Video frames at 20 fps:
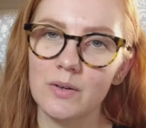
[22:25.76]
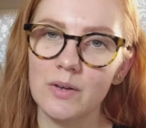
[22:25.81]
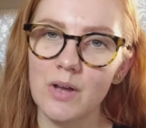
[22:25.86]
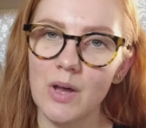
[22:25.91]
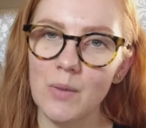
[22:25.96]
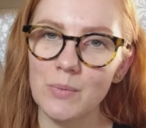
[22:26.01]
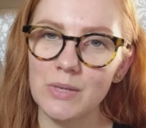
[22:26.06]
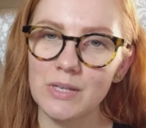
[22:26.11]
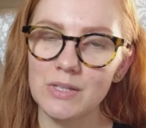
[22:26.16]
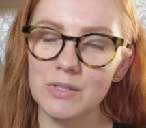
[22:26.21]

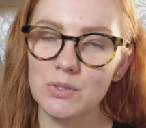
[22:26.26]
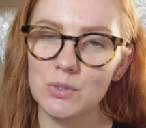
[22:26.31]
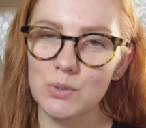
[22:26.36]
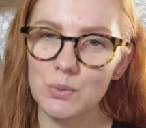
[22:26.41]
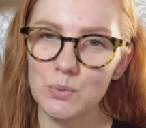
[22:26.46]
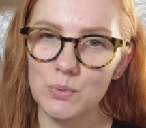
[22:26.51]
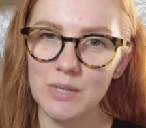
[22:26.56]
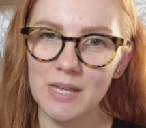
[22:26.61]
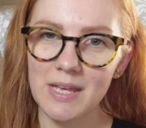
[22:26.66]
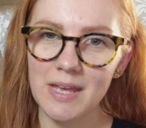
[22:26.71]
coming
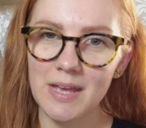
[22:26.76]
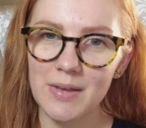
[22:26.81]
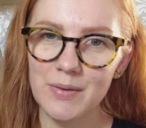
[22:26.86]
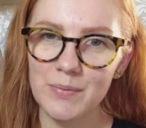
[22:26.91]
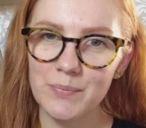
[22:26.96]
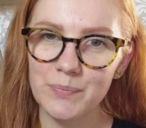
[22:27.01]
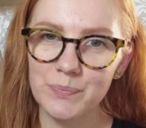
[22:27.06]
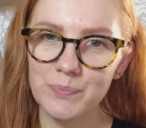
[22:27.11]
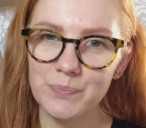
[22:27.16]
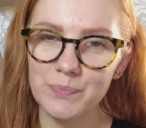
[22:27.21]
to the
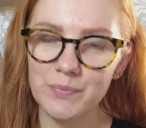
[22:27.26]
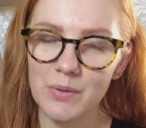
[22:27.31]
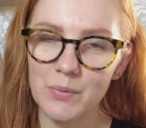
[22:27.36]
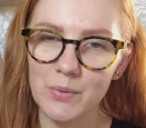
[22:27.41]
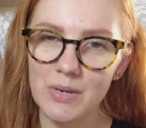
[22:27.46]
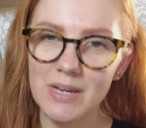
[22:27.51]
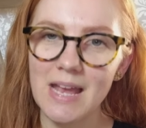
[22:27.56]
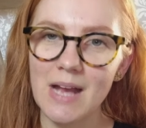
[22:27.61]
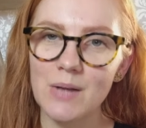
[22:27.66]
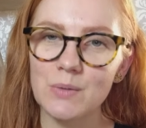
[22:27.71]

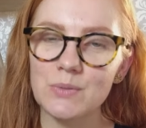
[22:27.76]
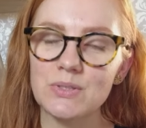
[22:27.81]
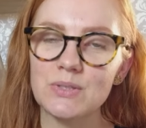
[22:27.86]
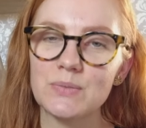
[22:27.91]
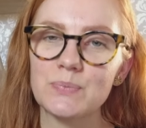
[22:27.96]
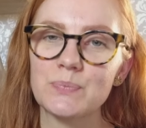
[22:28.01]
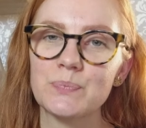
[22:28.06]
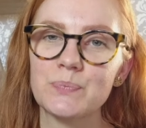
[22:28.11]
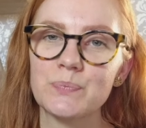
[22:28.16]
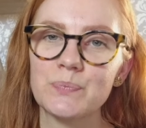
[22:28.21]

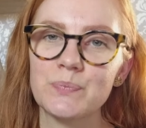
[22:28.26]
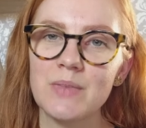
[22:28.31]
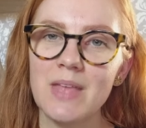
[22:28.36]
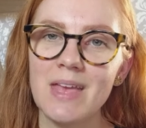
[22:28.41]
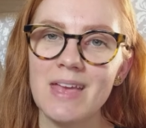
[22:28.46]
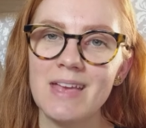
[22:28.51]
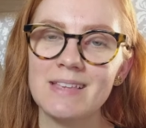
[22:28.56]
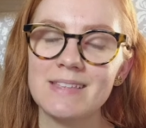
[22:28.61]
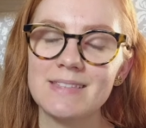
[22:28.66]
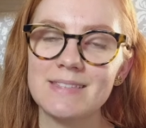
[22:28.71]
greenhouse.
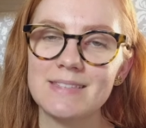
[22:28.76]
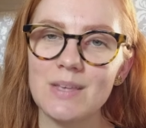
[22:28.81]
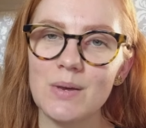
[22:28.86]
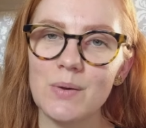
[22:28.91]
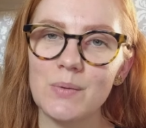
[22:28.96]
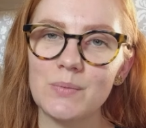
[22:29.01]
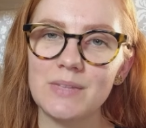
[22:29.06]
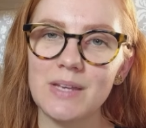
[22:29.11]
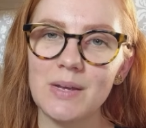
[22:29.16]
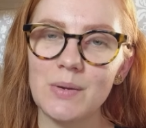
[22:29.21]

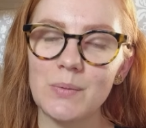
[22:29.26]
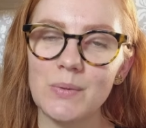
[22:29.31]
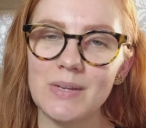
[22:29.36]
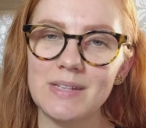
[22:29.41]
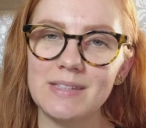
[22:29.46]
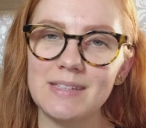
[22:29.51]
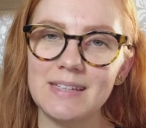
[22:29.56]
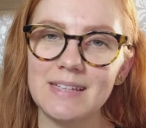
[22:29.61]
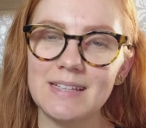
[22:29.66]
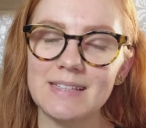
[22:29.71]
So they are
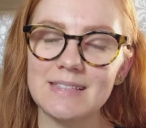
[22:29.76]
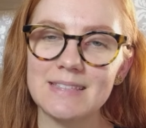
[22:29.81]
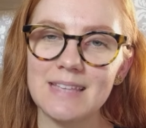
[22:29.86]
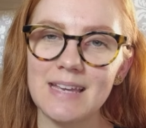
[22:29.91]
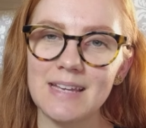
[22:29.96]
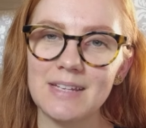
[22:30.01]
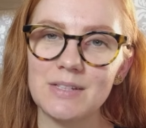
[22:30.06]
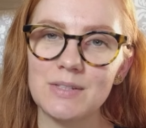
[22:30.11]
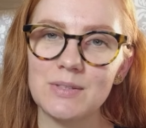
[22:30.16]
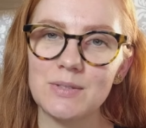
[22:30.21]
waiting
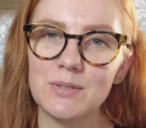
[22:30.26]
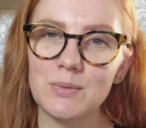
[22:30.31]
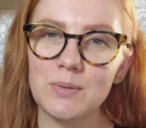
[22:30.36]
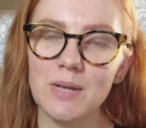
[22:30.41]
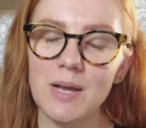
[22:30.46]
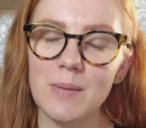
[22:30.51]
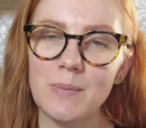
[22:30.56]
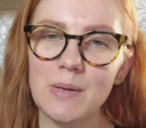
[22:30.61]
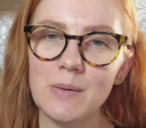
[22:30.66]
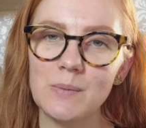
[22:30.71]
inside to
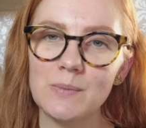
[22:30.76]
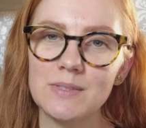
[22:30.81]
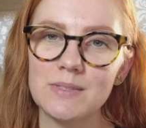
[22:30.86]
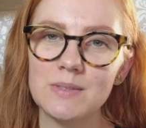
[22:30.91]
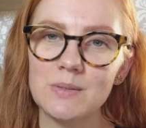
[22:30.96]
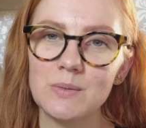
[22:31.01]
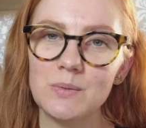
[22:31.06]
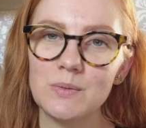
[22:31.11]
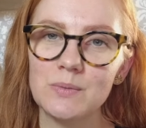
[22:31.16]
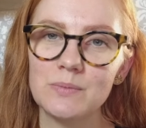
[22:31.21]
come out
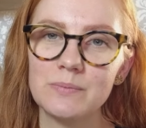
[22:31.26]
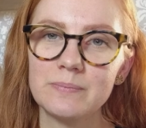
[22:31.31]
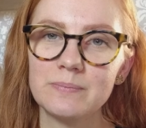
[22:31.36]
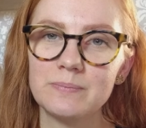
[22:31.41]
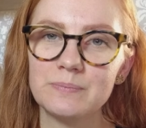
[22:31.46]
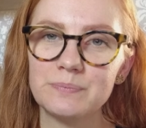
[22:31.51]
soon.